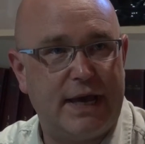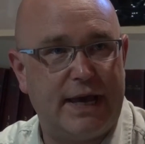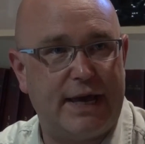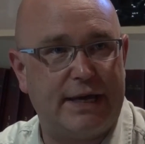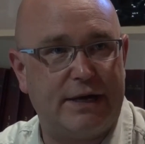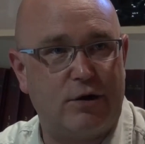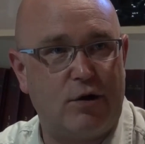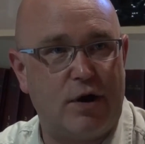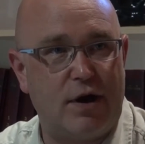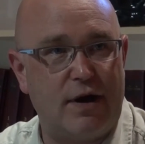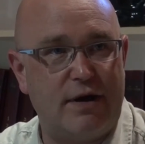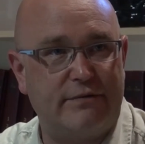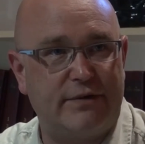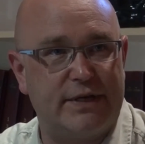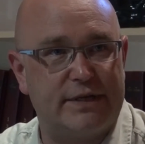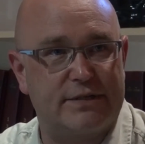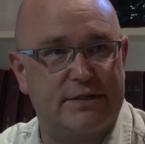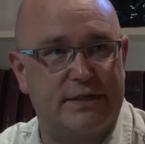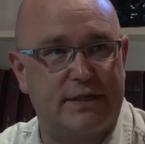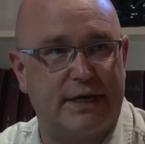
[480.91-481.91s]
And
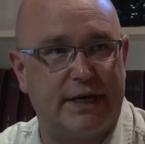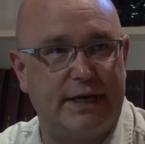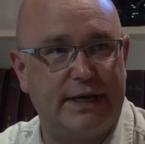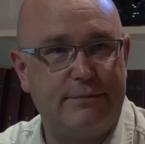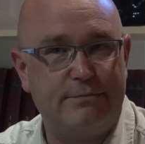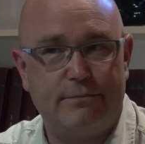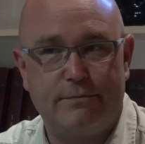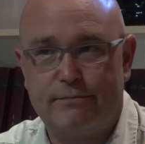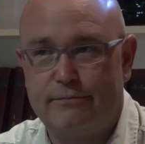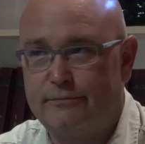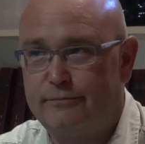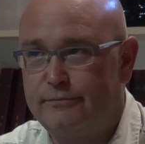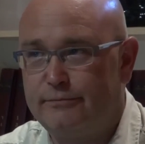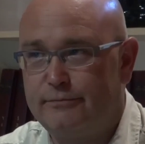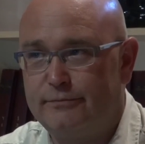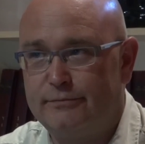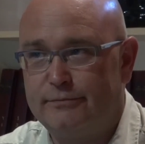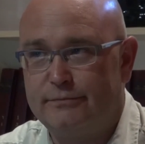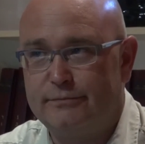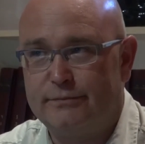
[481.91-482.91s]
obviously,
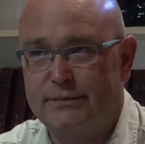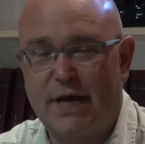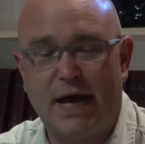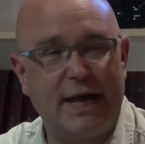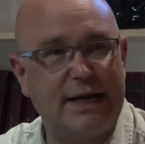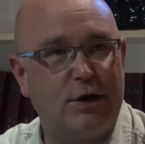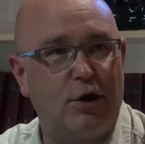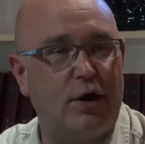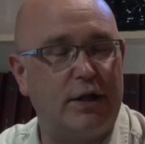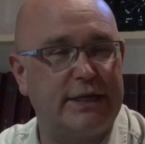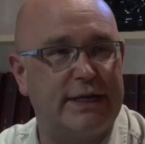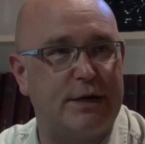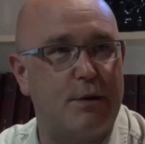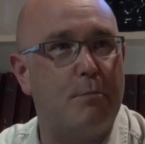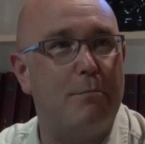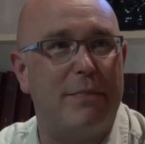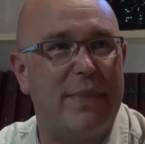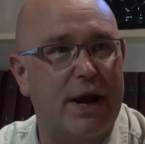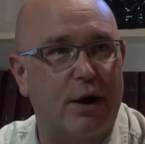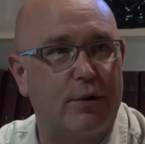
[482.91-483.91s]
I call it a
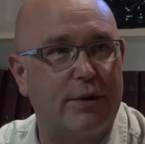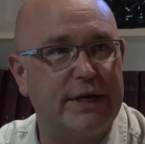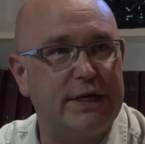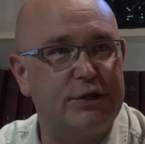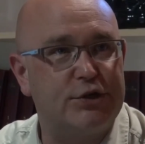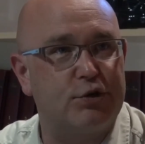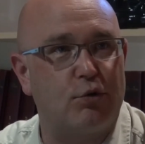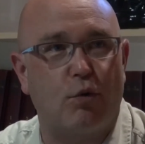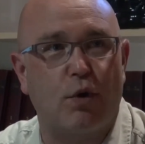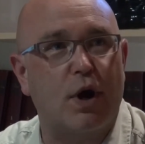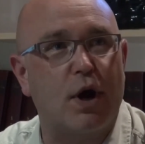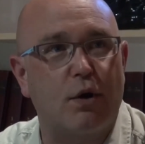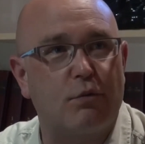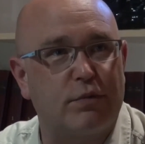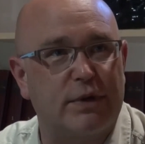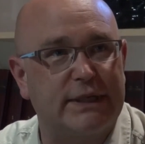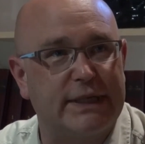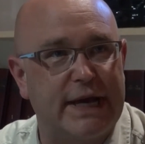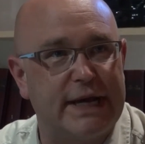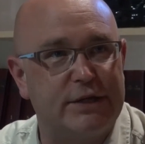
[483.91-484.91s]
marriage or a
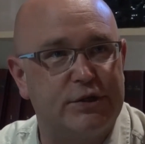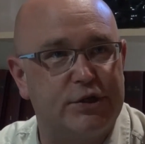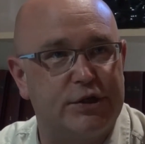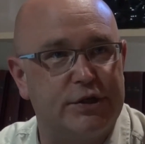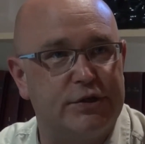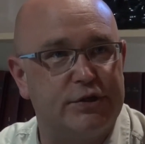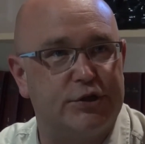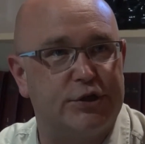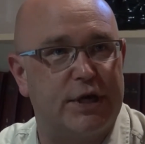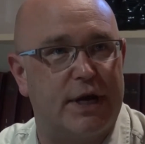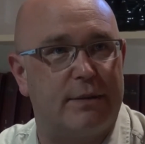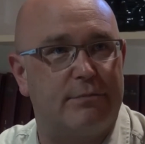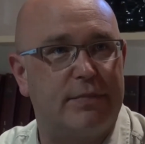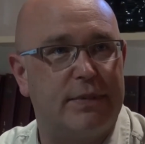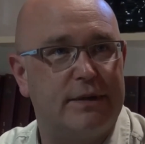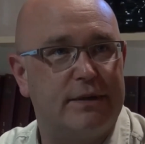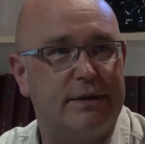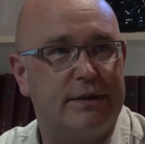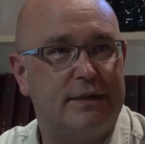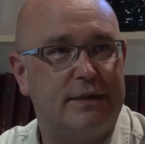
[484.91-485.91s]
relationship.
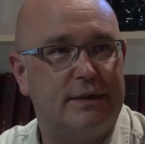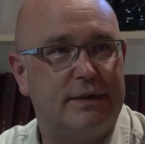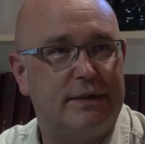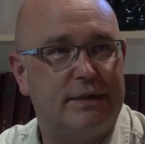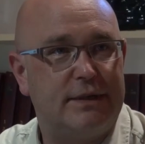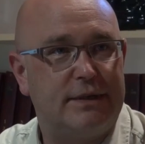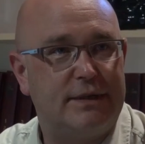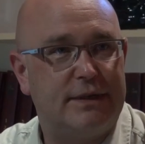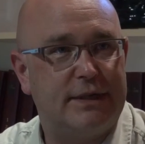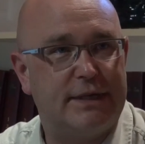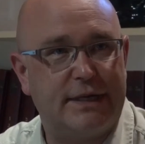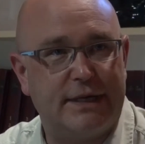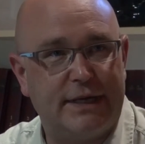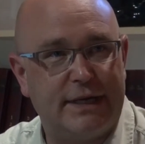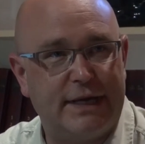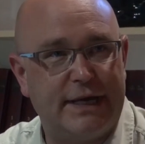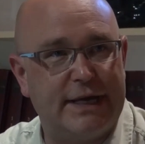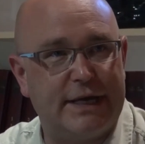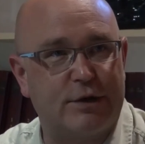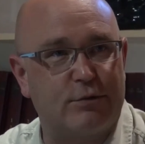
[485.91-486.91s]

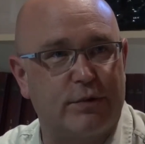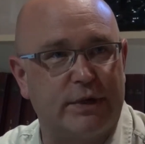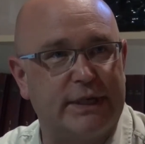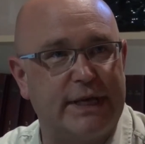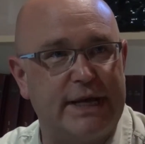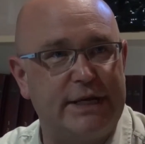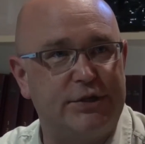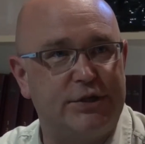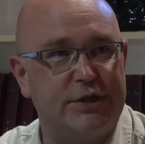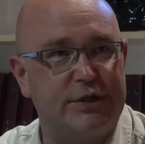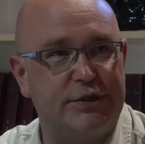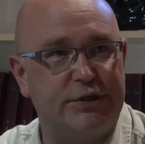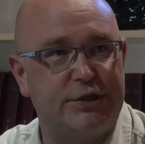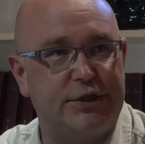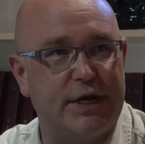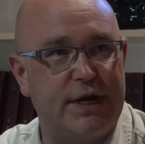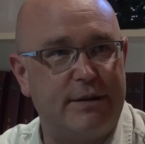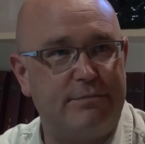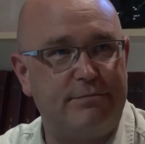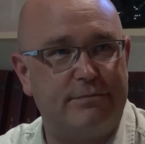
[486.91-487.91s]
In a
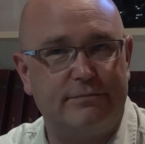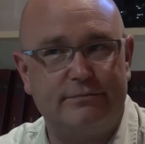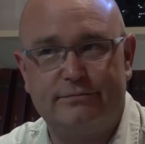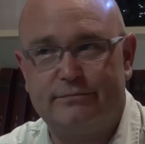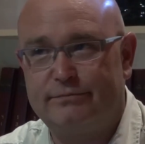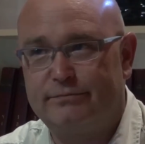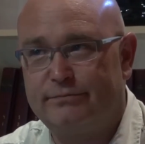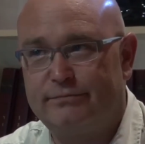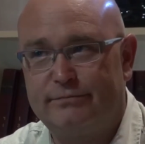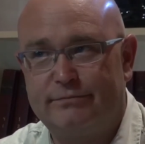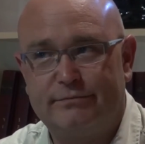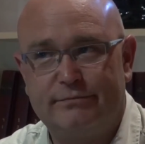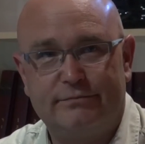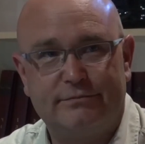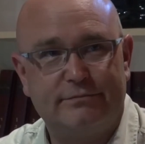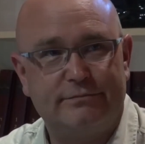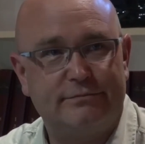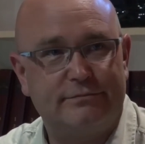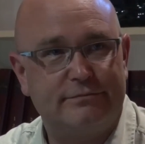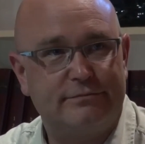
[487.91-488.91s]
relationship,
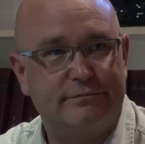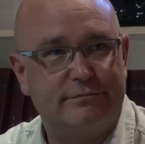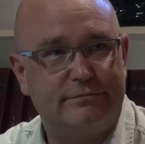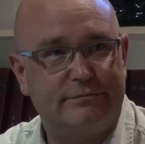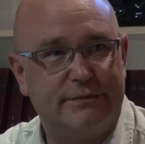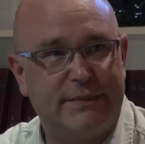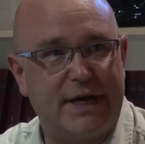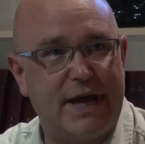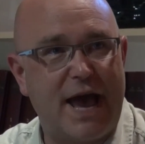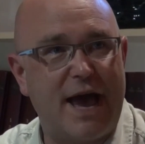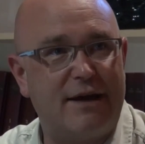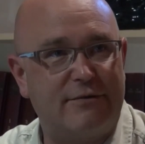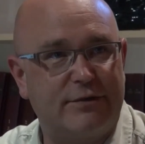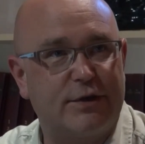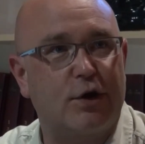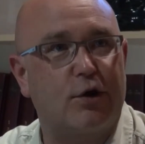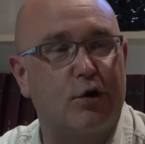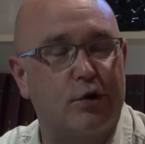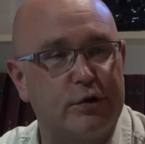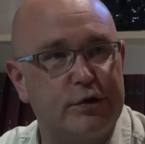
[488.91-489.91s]
you have
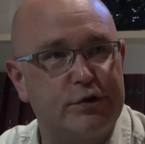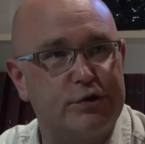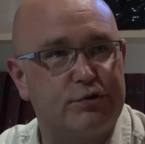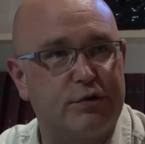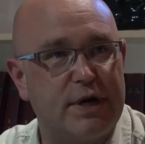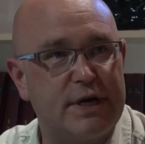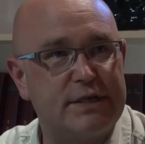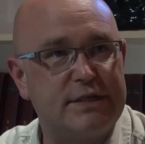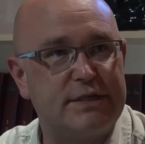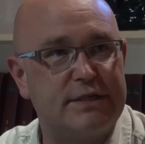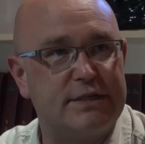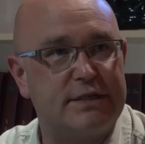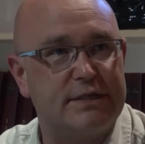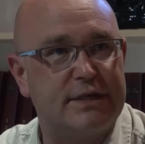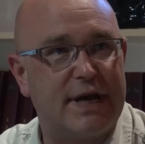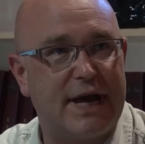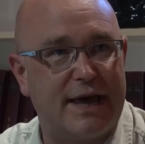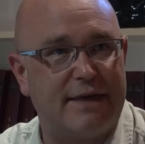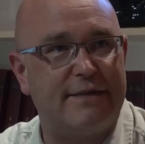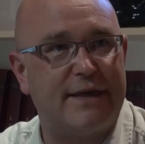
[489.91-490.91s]
to earn trust,
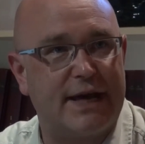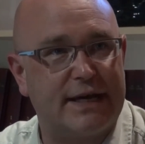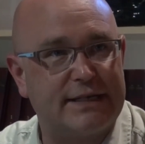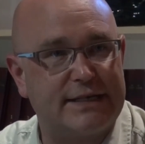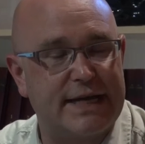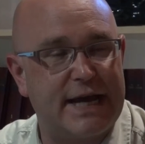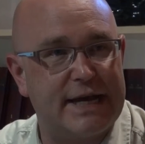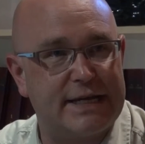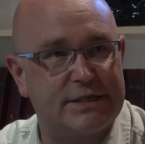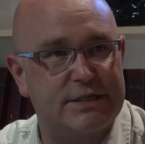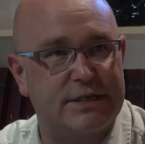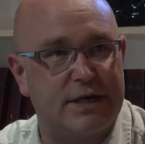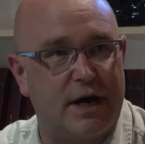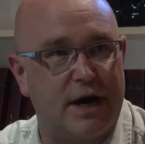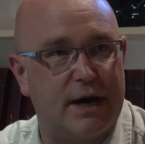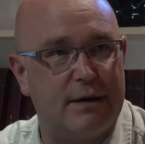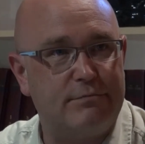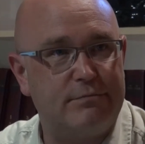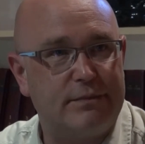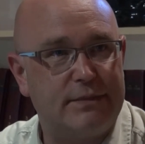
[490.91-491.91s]
and that takes
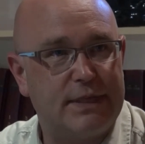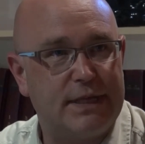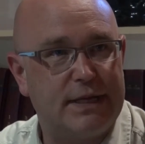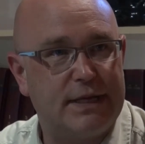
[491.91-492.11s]
time.